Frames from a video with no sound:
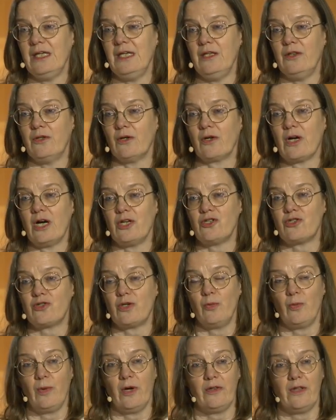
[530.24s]
in the
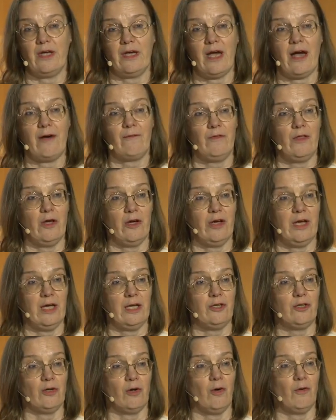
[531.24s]
country where they have their
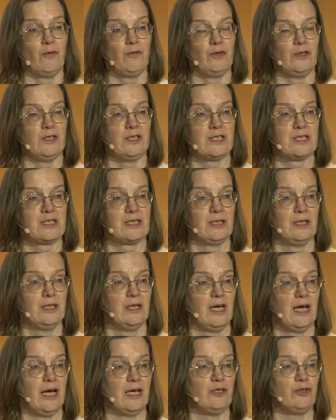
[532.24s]
head office
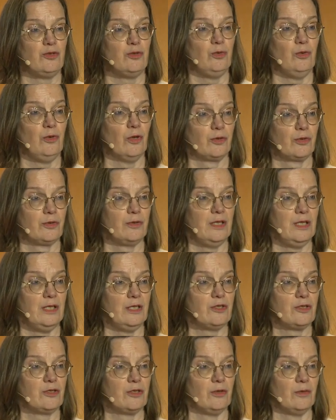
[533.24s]
and do not
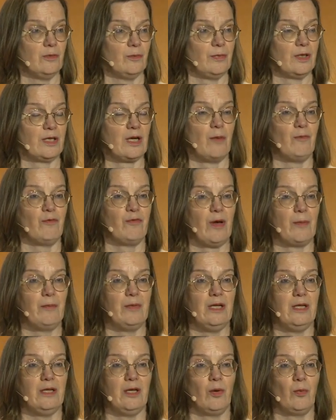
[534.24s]
need to become
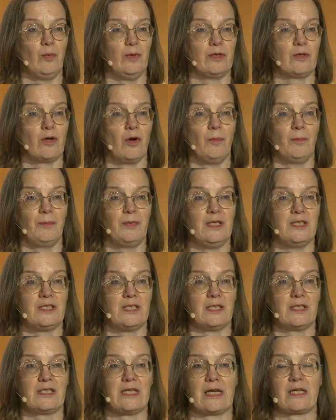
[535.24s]
familiar with
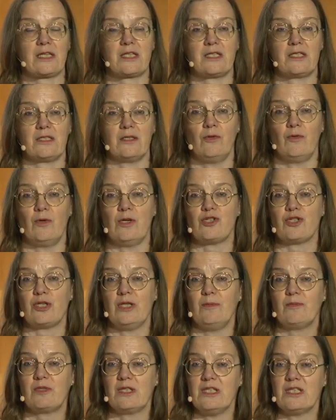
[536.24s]
competing tax
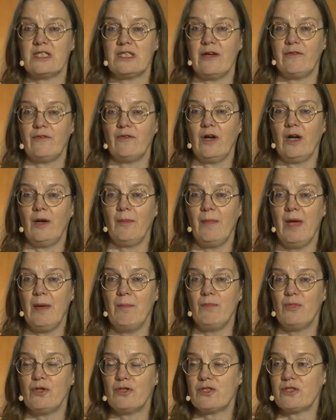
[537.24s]
regimes in several
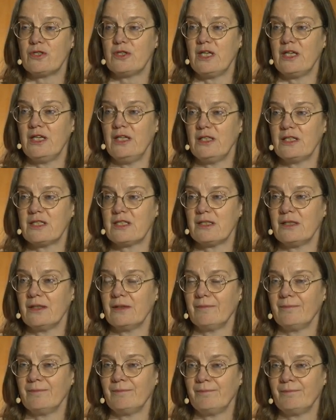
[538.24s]
member states.
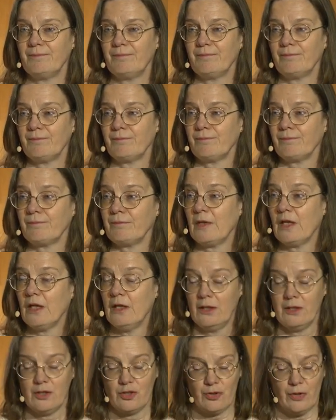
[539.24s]

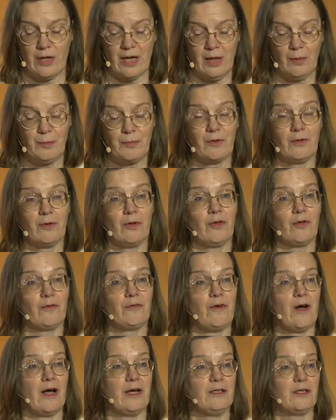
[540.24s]
To help on the
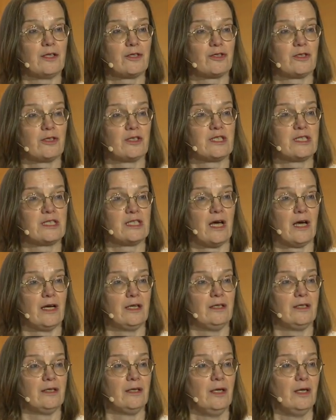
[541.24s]
financial
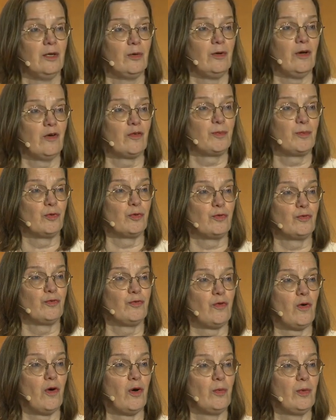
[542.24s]
side, we put
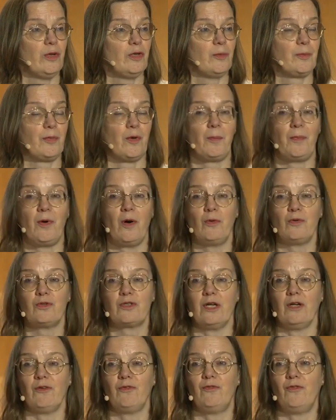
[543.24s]
forward a
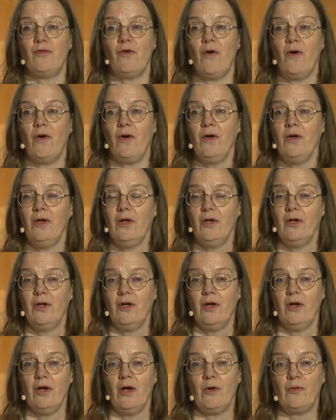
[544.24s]
proposal for
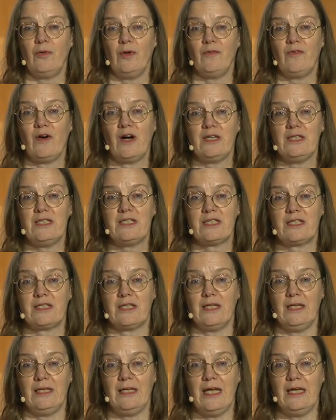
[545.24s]
a revised
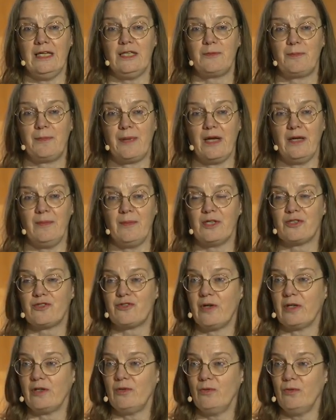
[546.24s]
late payment
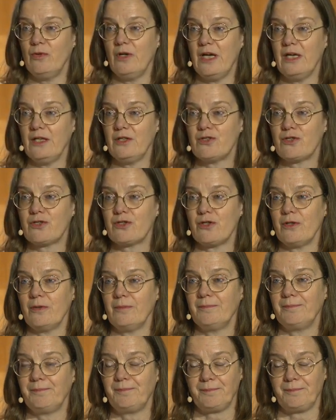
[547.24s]
regulation.